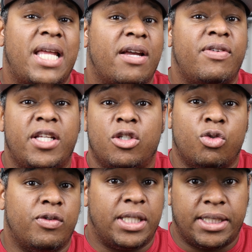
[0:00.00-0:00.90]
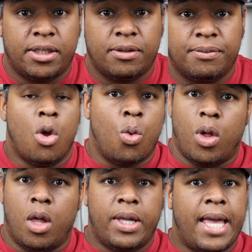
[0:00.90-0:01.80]
tech videos we release.
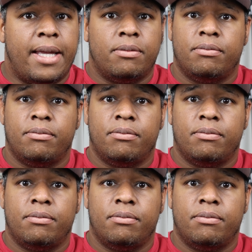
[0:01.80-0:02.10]
Well, okay.